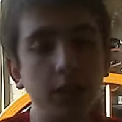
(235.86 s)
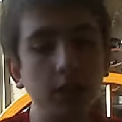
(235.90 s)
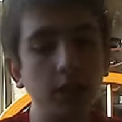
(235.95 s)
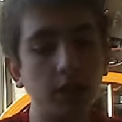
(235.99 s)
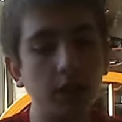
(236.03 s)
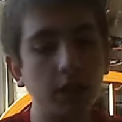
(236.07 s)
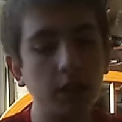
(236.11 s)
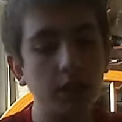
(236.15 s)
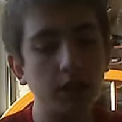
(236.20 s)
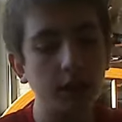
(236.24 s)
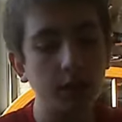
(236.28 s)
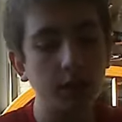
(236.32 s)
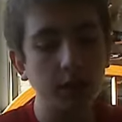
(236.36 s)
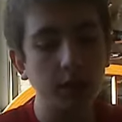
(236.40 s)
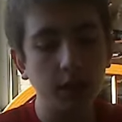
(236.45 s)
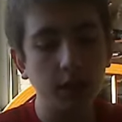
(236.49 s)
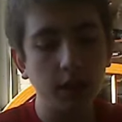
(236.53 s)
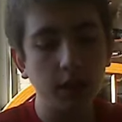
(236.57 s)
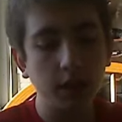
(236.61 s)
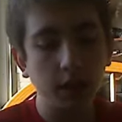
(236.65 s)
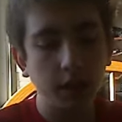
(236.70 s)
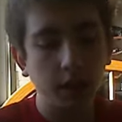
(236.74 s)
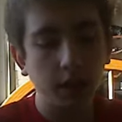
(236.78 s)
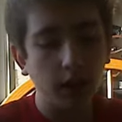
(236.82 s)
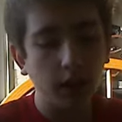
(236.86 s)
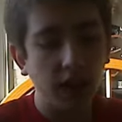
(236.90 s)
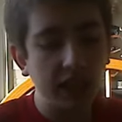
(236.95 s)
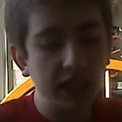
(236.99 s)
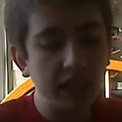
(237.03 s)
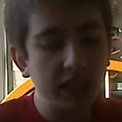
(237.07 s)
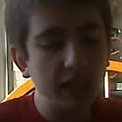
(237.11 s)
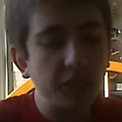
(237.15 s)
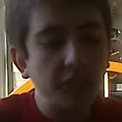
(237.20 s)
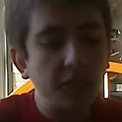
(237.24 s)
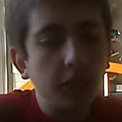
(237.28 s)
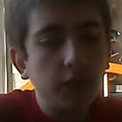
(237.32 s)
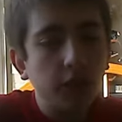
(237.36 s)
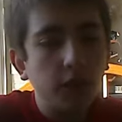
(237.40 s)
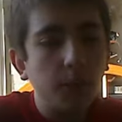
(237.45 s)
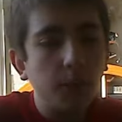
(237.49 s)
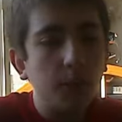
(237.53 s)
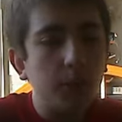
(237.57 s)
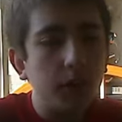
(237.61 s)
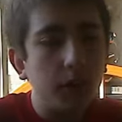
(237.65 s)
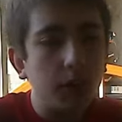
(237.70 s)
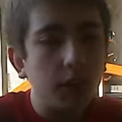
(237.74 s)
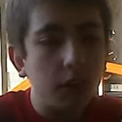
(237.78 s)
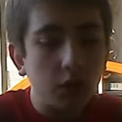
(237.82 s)
dogs, but I just feel
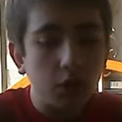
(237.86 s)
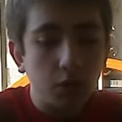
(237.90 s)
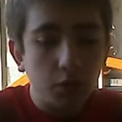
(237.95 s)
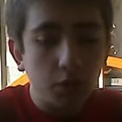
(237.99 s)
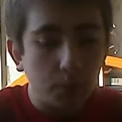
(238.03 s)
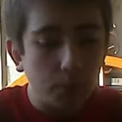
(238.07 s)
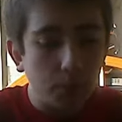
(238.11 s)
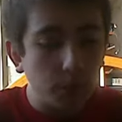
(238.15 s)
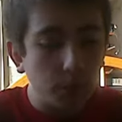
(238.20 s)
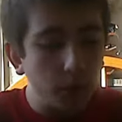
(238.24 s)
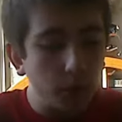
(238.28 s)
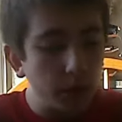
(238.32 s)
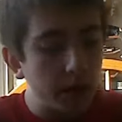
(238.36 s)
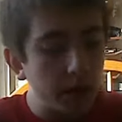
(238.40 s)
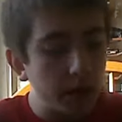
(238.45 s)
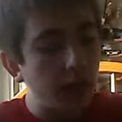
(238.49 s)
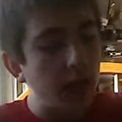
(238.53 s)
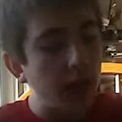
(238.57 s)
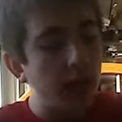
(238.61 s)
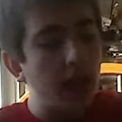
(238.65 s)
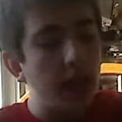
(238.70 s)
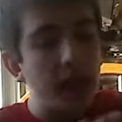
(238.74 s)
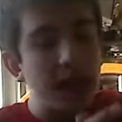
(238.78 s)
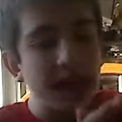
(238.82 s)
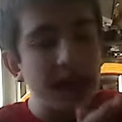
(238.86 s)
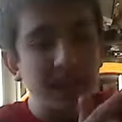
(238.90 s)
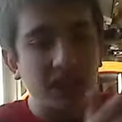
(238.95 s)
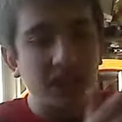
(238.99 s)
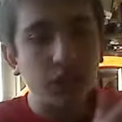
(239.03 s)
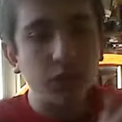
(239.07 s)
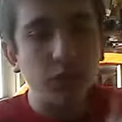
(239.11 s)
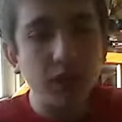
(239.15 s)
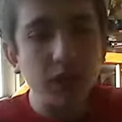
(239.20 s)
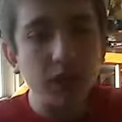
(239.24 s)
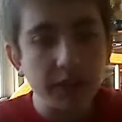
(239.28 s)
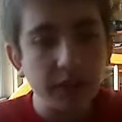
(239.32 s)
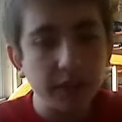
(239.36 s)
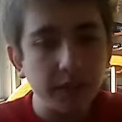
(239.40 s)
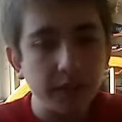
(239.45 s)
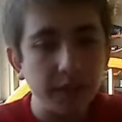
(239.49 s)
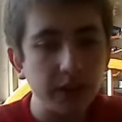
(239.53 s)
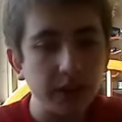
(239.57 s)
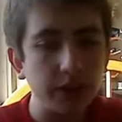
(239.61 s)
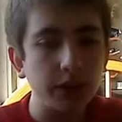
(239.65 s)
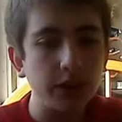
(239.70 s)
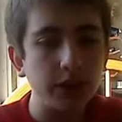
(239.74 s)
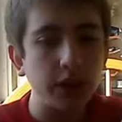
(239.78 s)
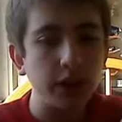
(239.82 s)
you put a 3D
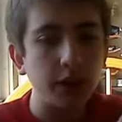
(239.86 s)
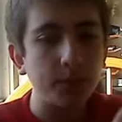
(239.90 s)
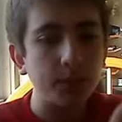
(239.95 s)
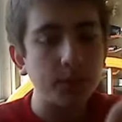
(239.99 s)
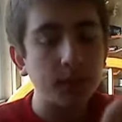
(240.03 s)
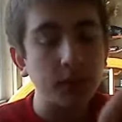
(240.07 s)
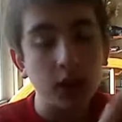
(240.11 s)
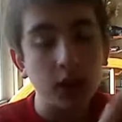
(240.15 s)
feature here.